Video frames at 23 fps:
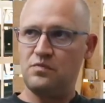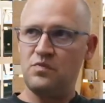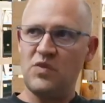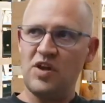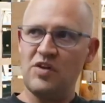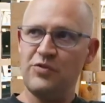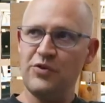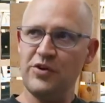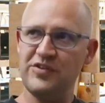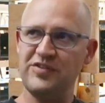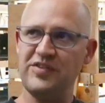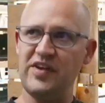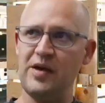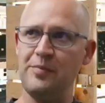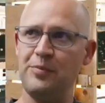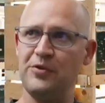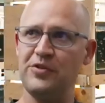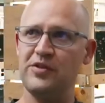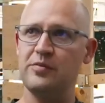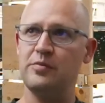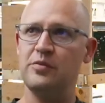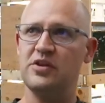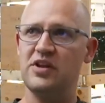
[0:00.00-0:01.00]
For example,
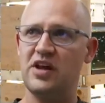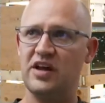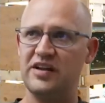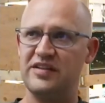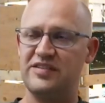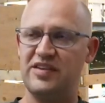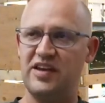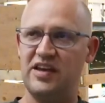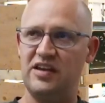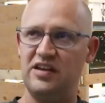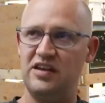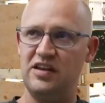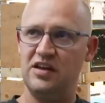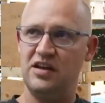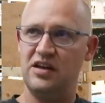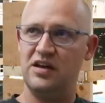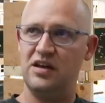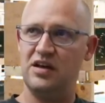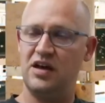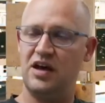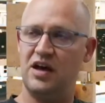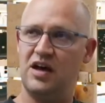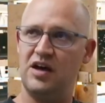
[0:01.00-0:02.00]
the
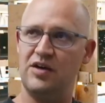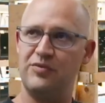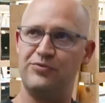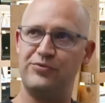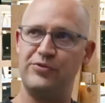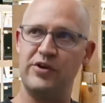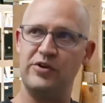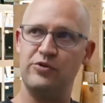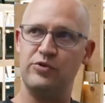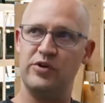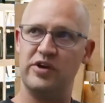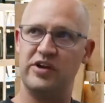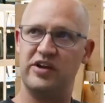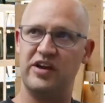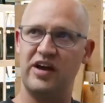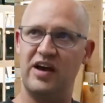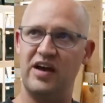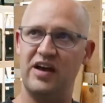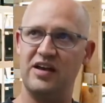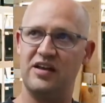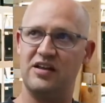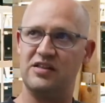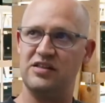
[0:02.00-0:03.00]
Melanitania
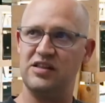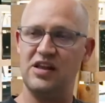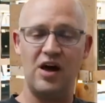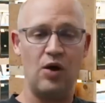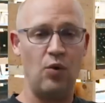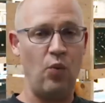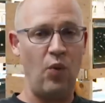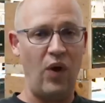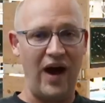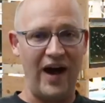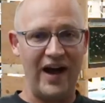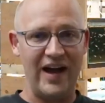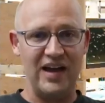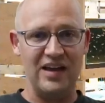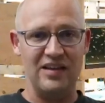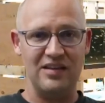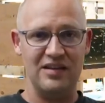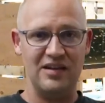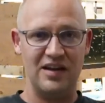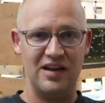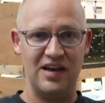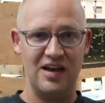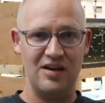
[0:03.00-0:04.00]
Frederici Claw Y
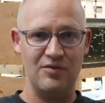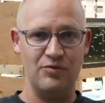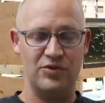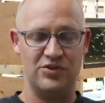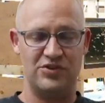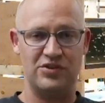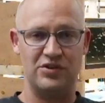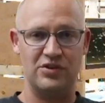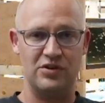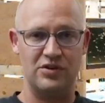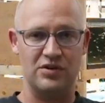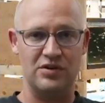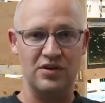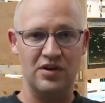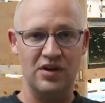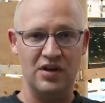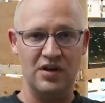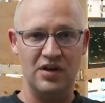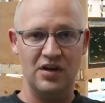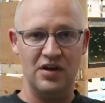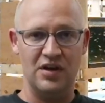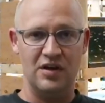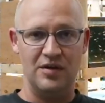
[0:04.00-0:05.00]
that I have, which are
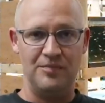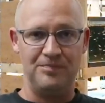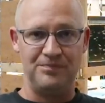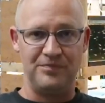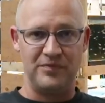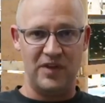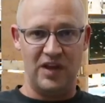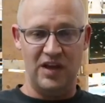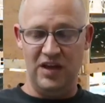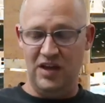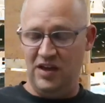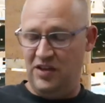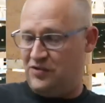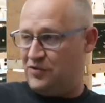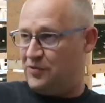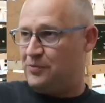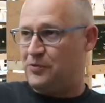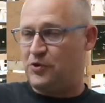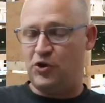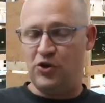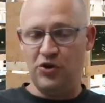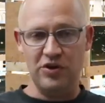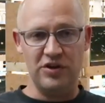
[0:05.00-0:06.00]
as
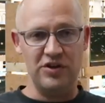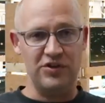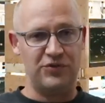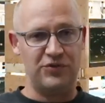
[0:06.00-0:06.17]
good as